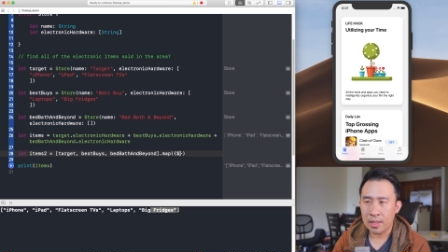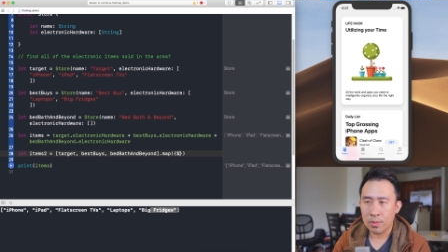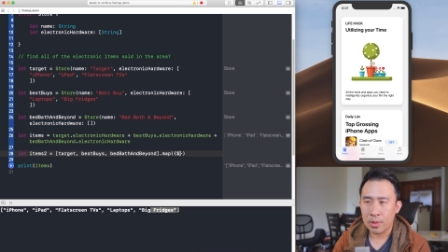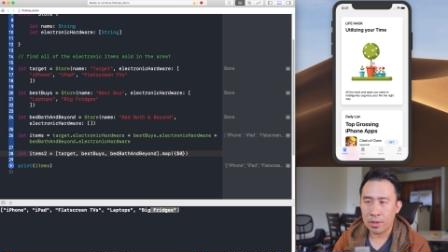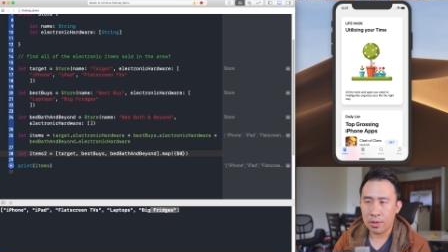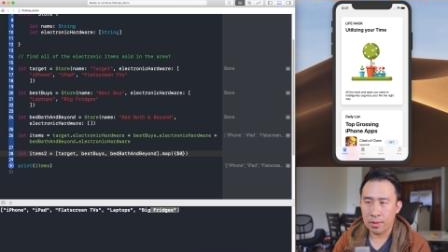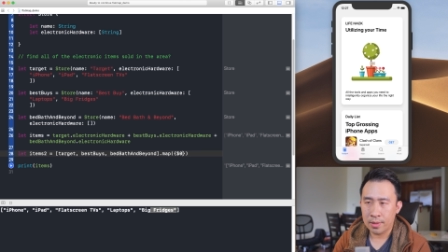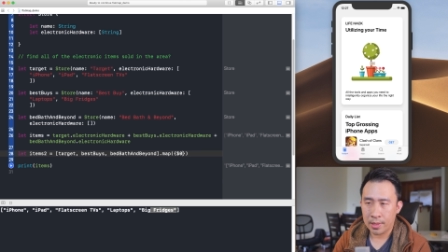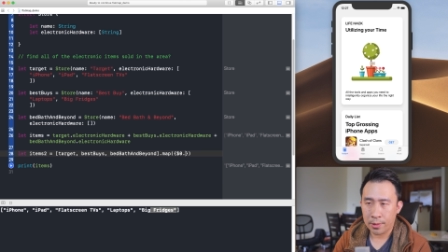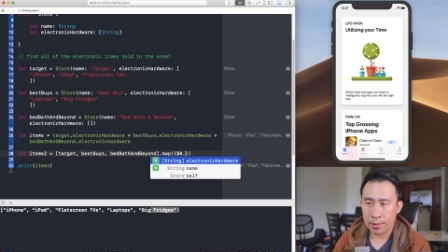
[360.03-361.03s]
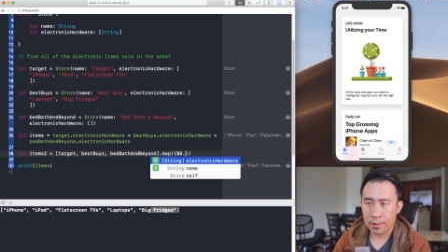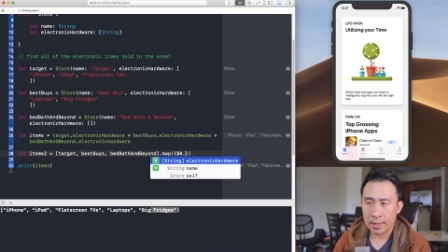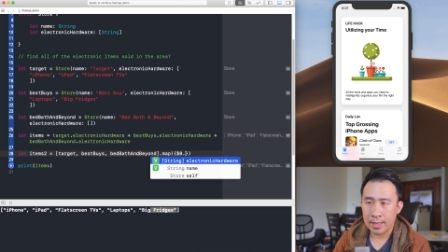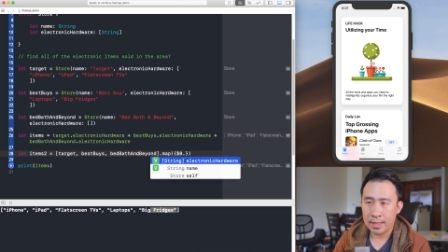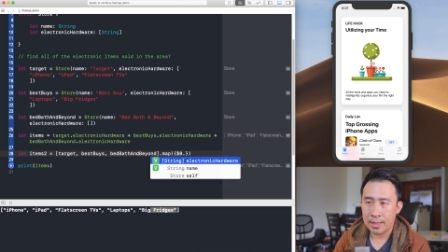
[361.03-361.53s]
can just return
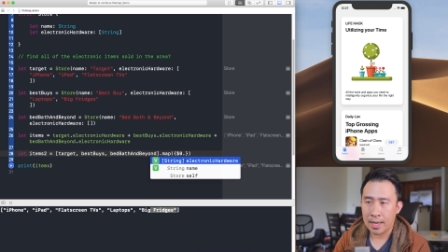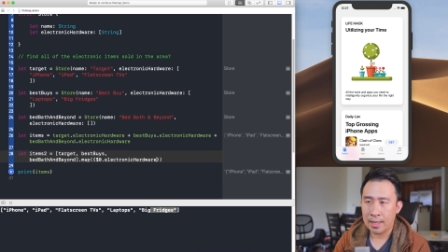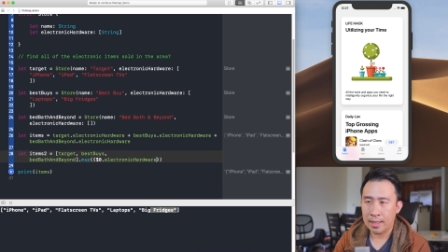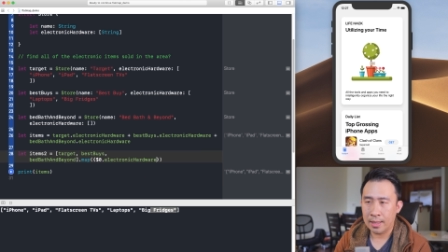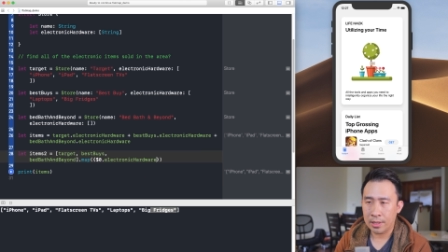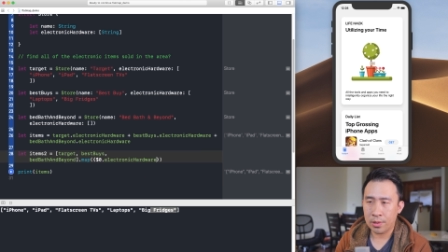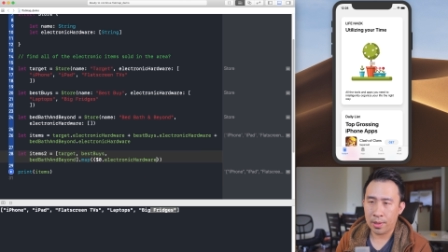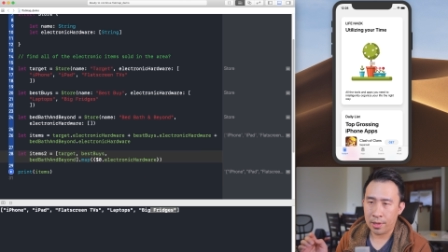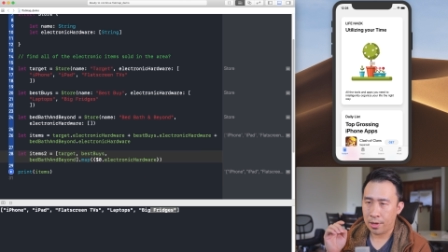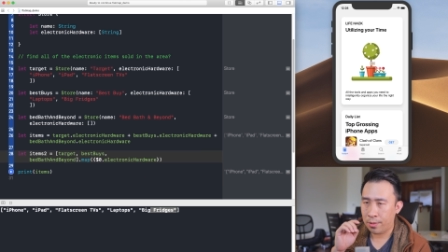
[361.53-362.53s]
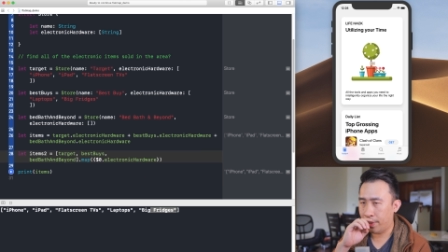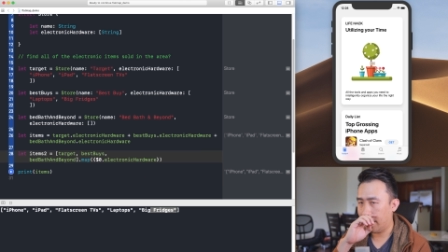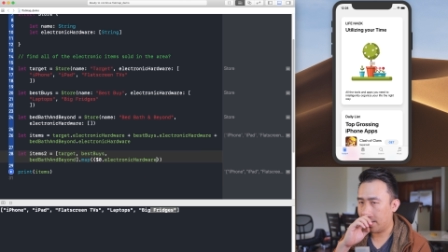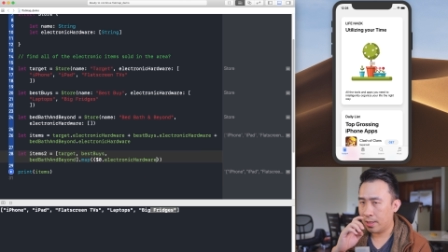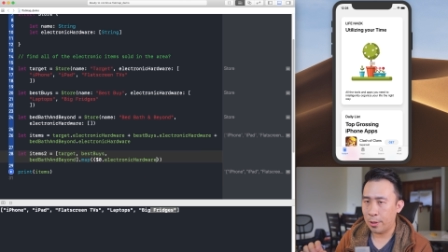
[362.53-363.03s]
zero dot electronic hardware
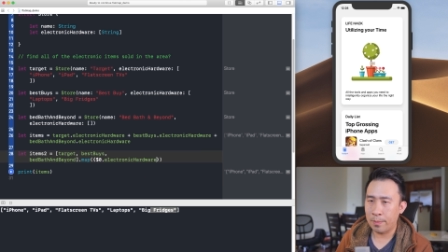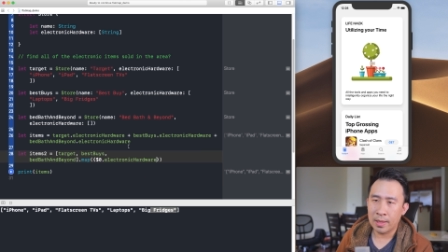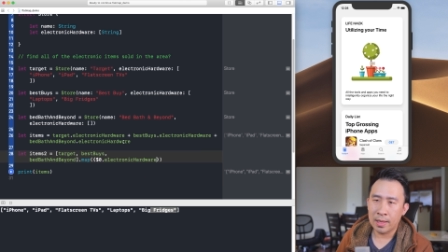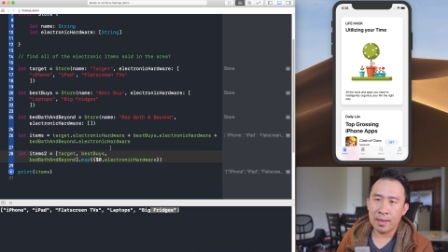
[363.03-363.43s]
like so.